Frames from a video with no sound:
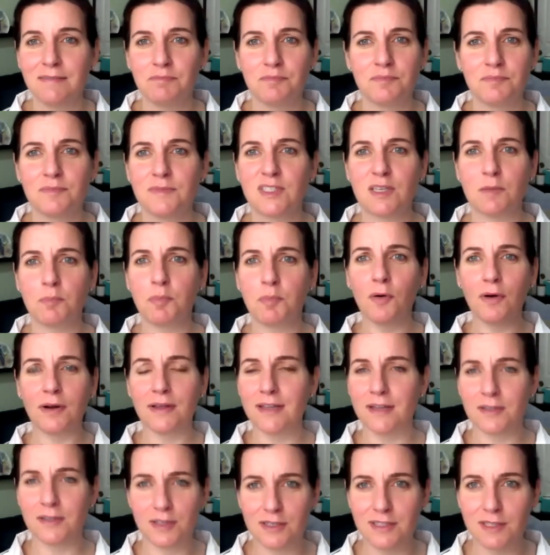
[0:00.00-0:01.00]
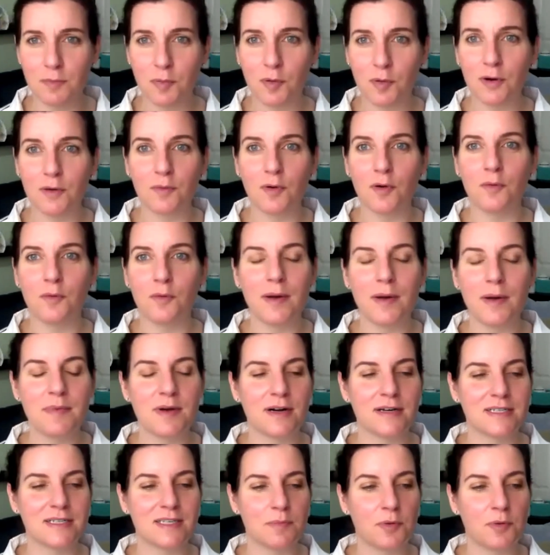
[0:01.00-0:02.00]
support, there's a support role,
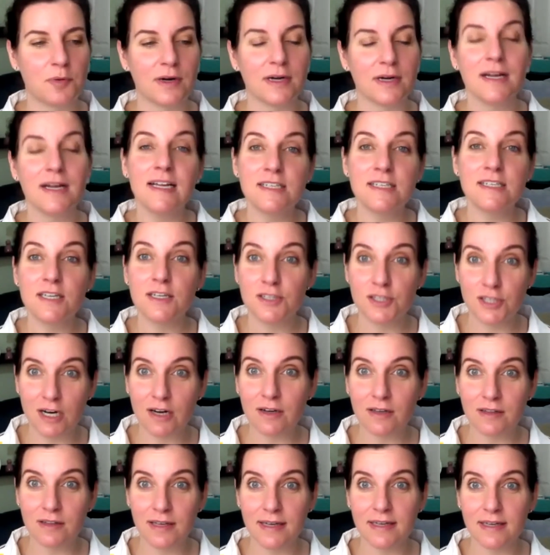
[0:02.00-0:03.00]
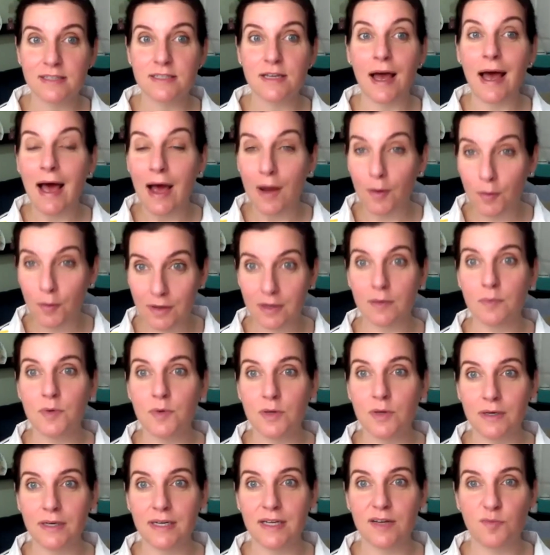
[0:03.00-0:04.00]
webinar support, to share a link to our
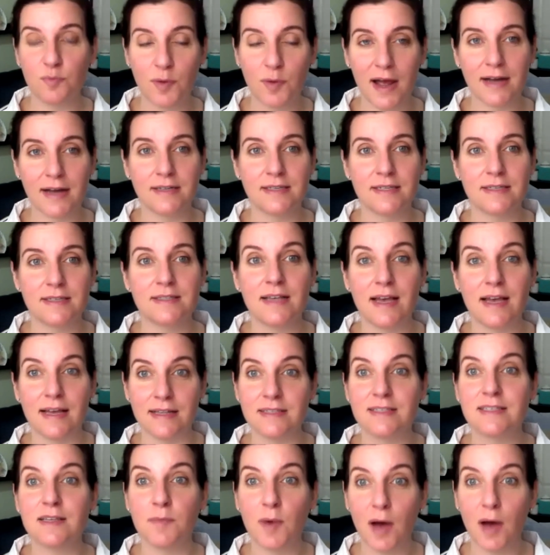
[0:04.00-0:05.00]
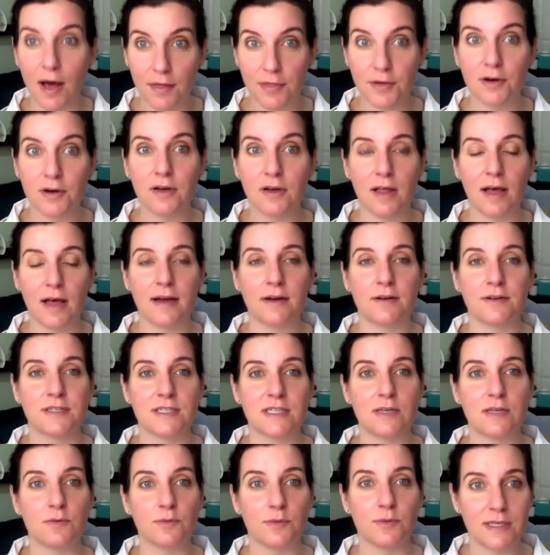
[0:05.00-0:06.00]
community of practice and some other
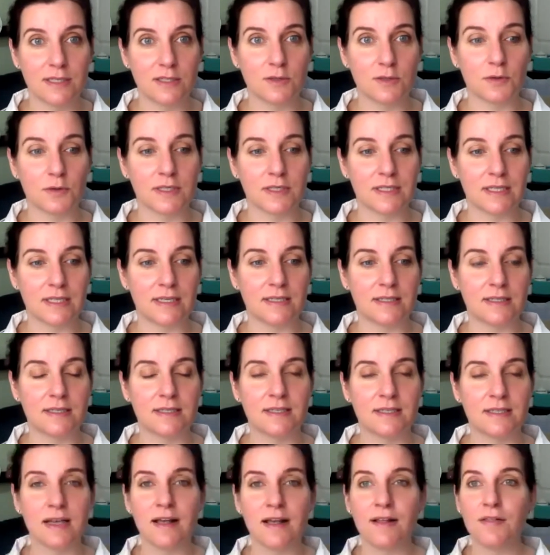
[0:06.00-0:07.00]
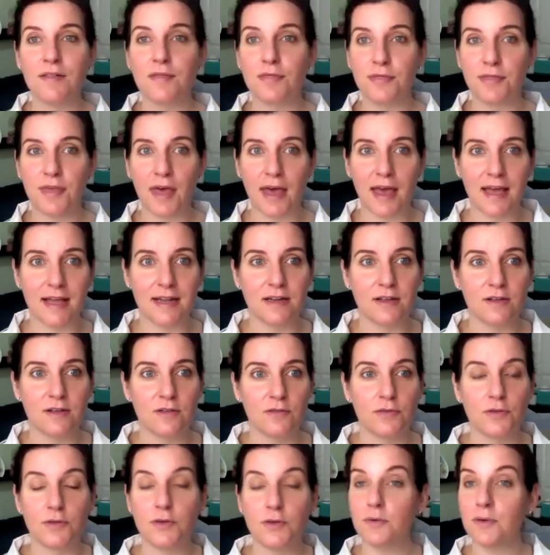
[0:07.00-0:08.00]
Holacracy resources that
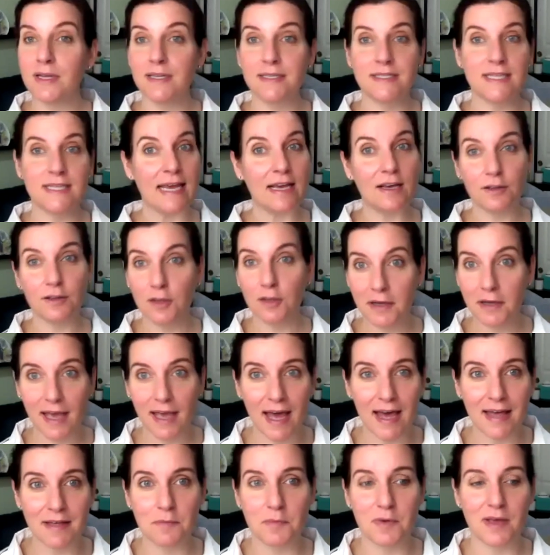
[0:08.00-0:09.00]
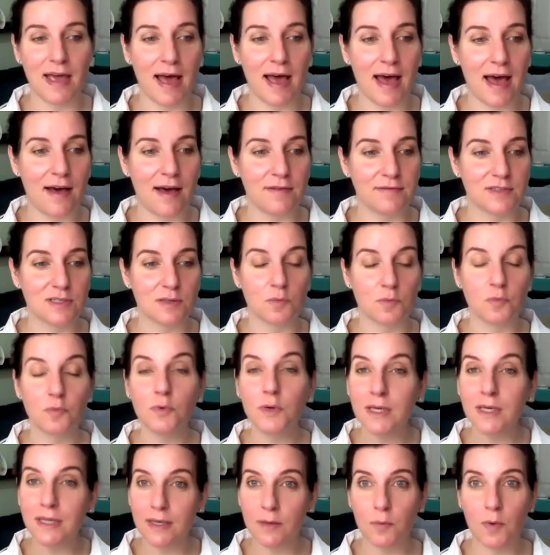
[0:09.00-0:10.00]
you can take a look at. We have some
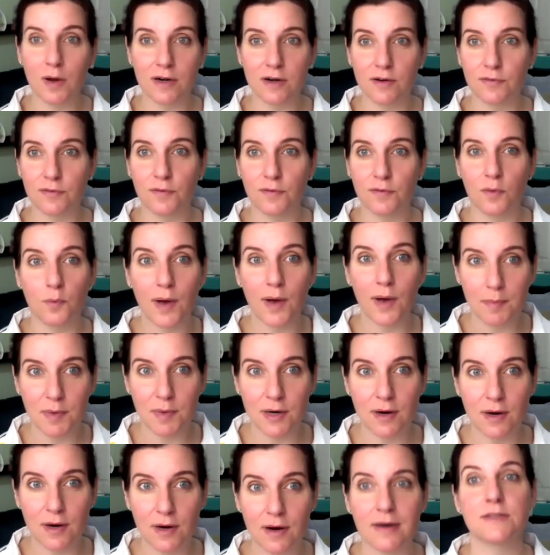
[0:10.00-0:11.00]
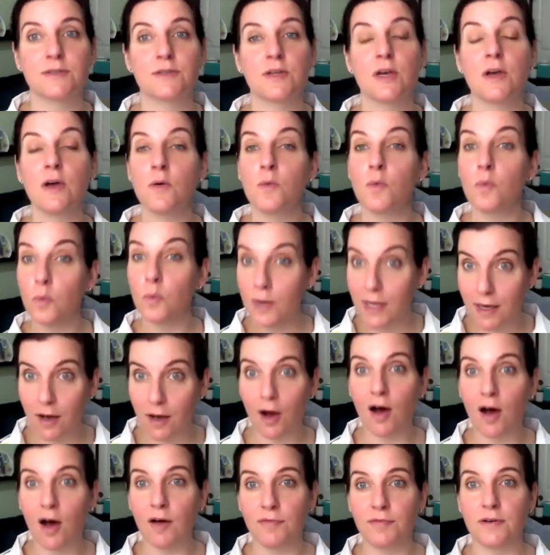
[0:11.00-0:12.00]
really wonderful webinars. We
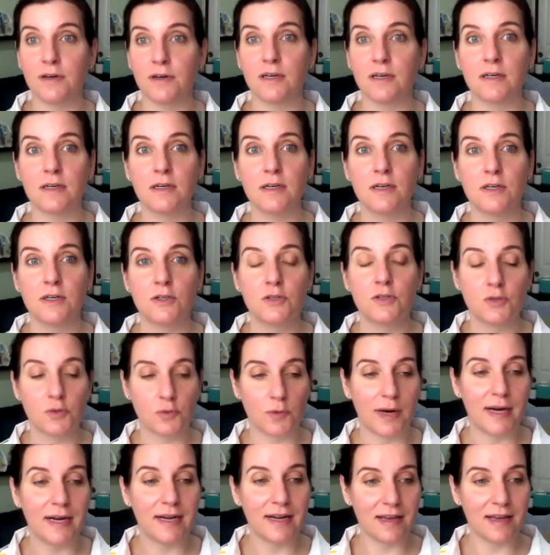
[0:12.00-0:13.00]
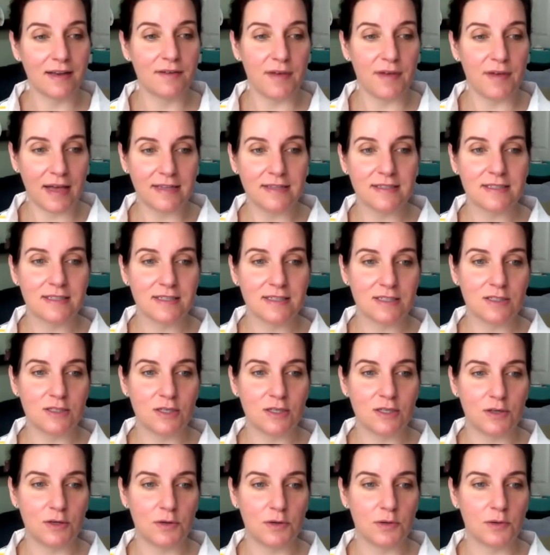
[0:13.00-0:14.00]
offer training events
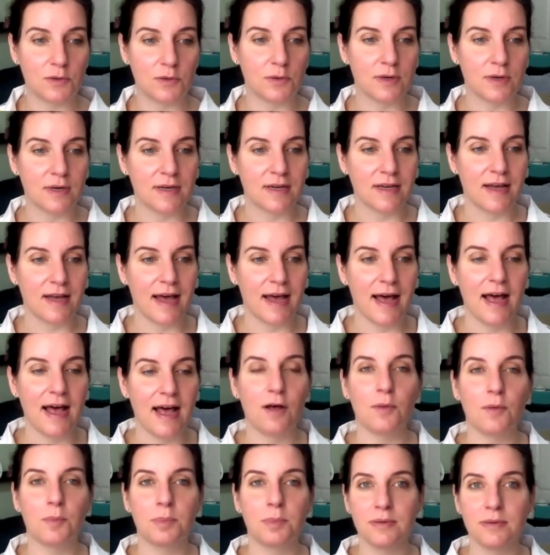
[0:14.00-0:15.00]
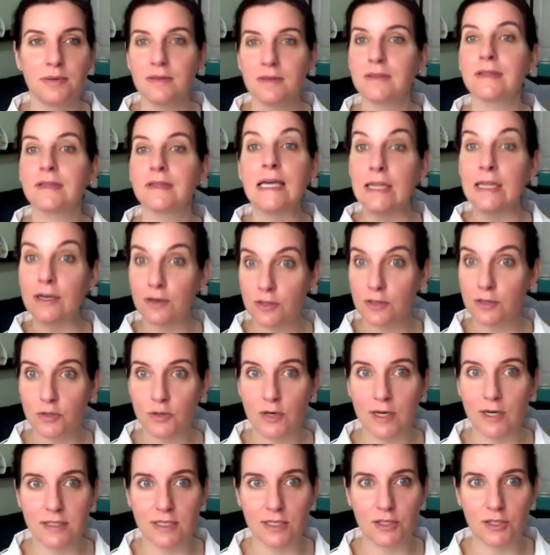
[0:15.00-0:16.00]
to help leaders
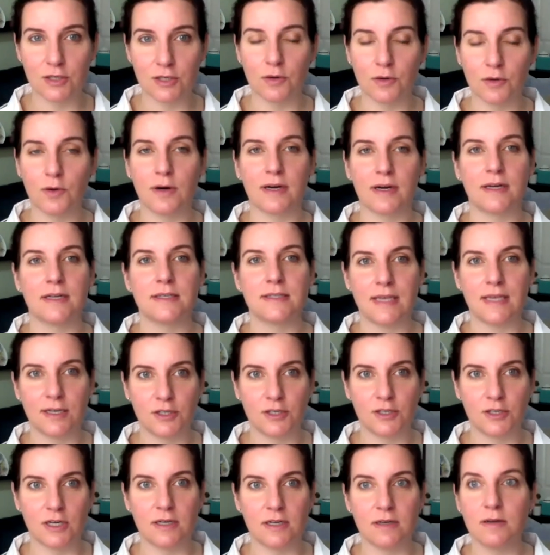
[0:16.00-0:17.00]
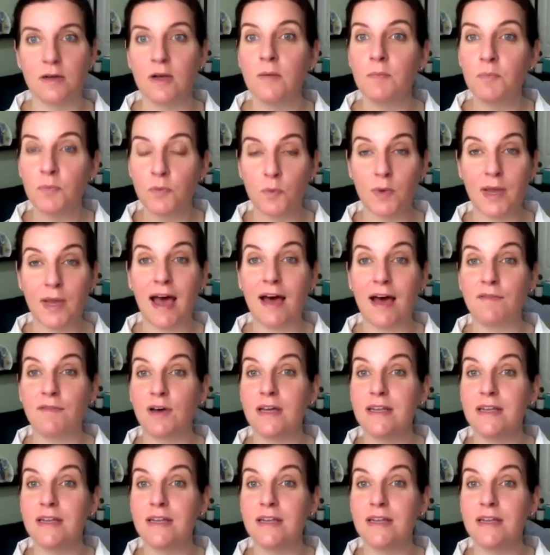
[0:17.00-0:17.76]
transition their organization. We have a